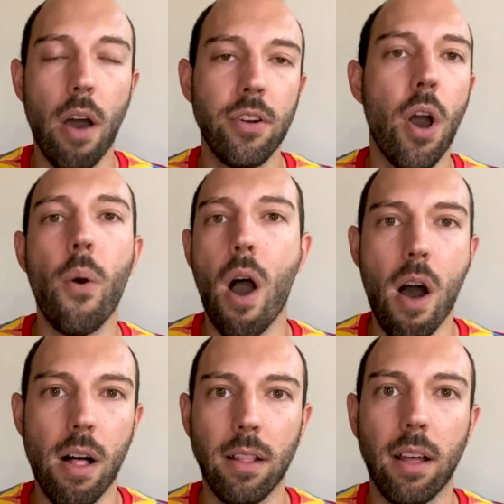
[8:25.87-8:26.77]
know
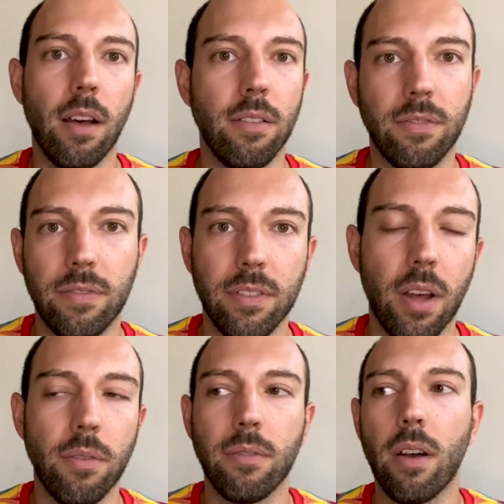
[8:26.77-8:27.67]
all of,
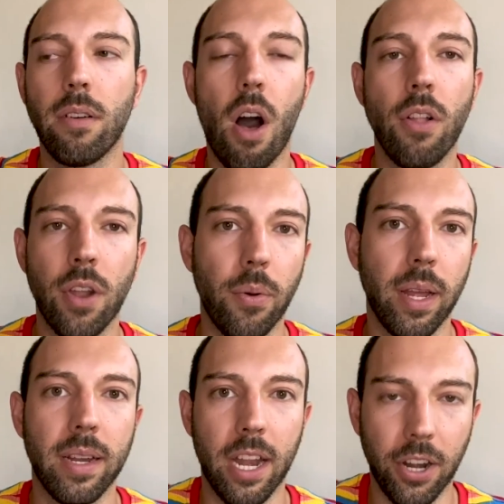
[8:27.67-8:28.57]
no,
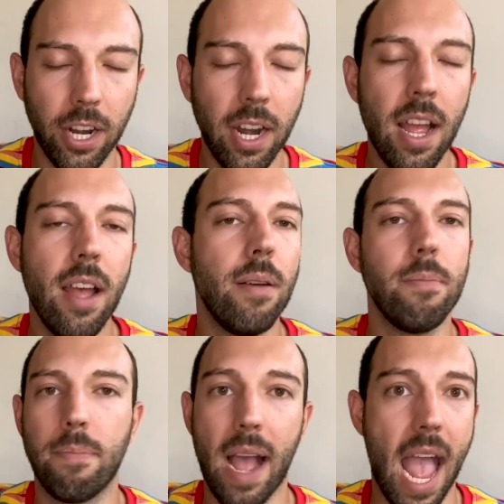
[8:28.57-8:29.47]
all-knowing knitter
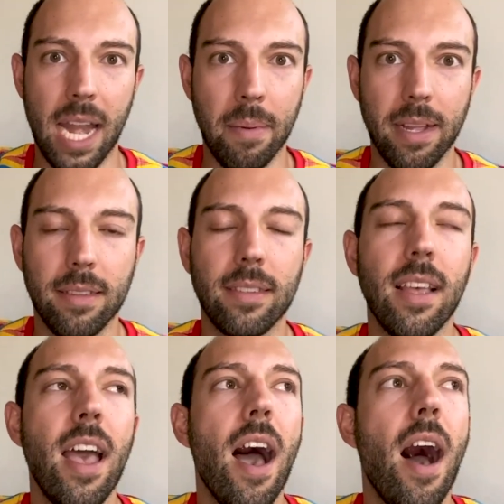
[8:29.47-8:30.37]
by any means.
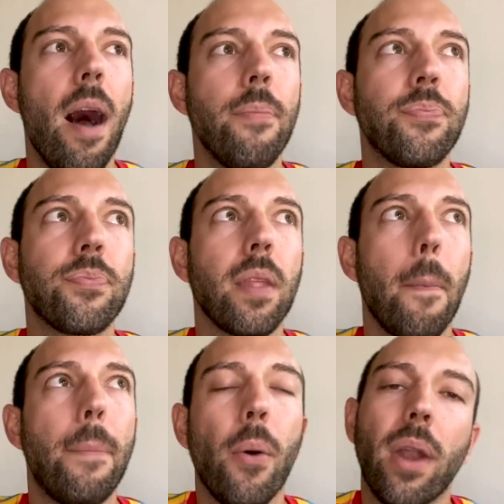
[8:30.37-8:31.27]
Um,
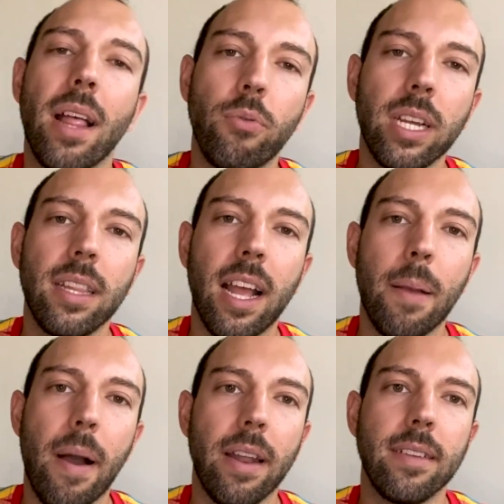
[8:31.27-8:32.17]
but what I really like
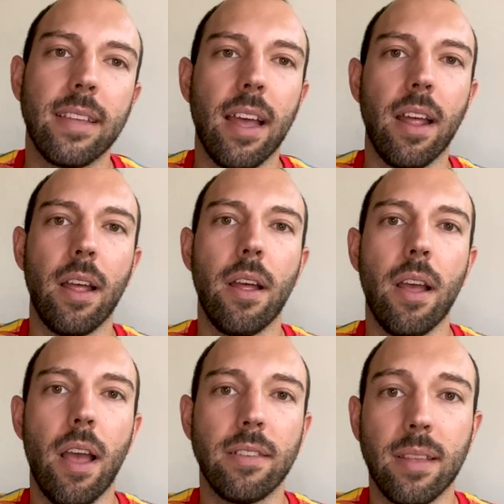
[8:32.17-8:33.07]
about it is that
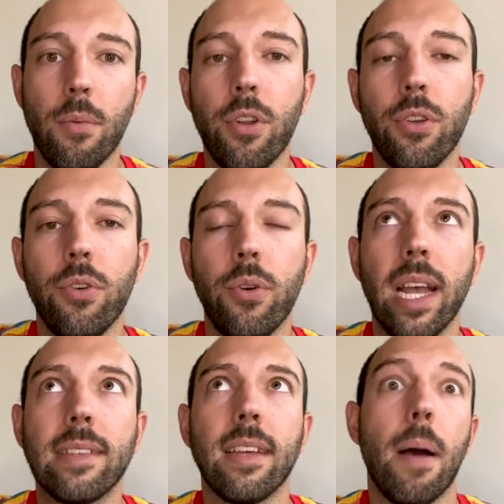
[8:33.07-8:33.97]
someone who
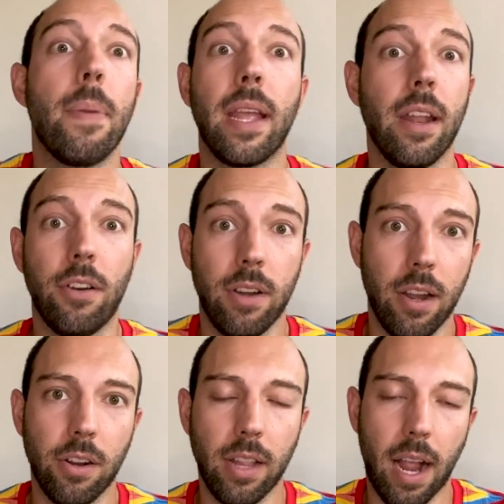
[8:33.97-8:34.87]
isn't a beginner
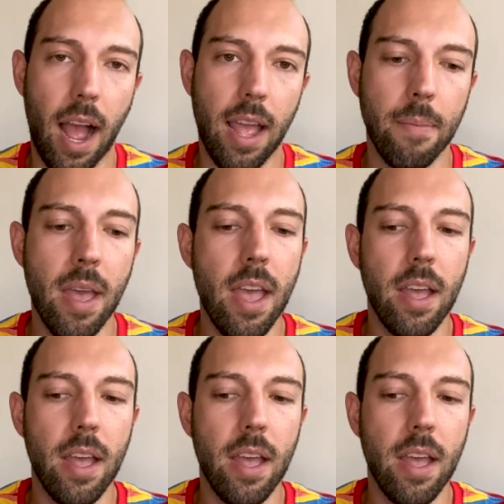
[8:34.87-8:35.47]
knitter, like I am,